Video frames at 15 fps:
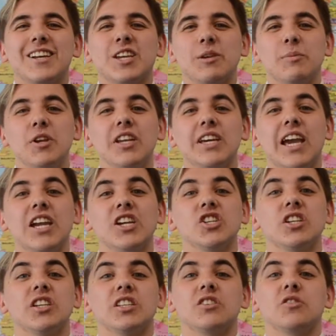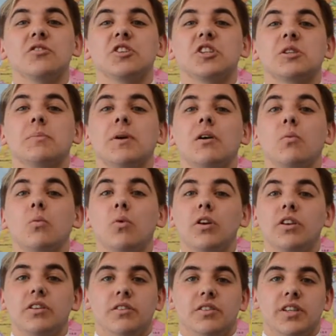Communication is not just about
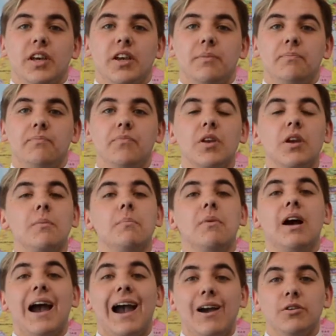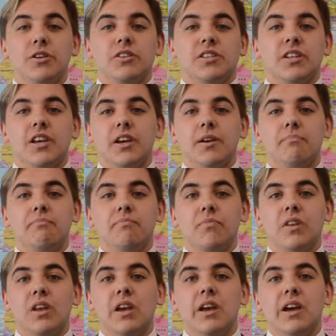what you say, but how you say it,
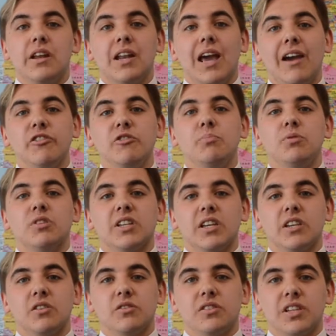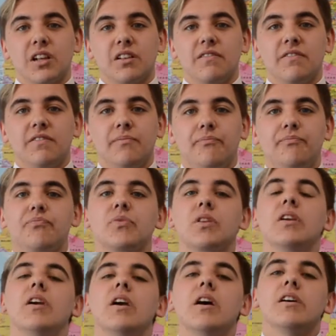and how you present yourself.
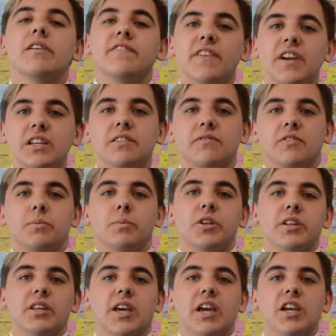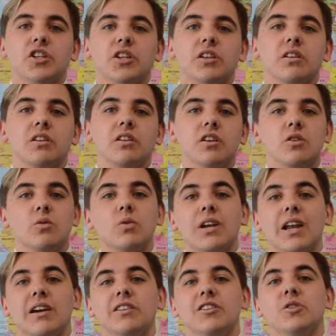Effective communication will
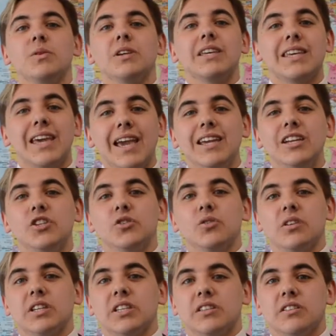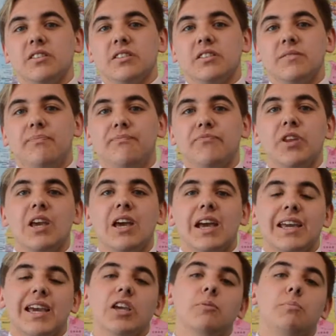allow you to engage your listeners
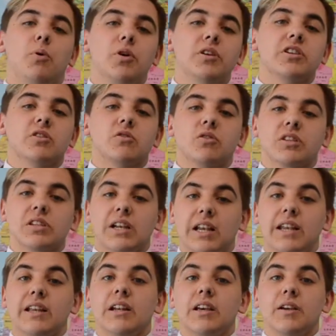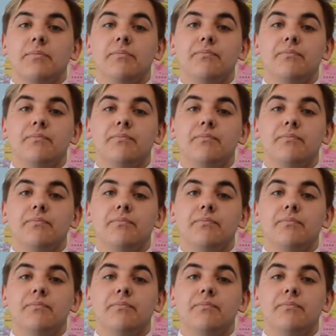and get your point across clearly.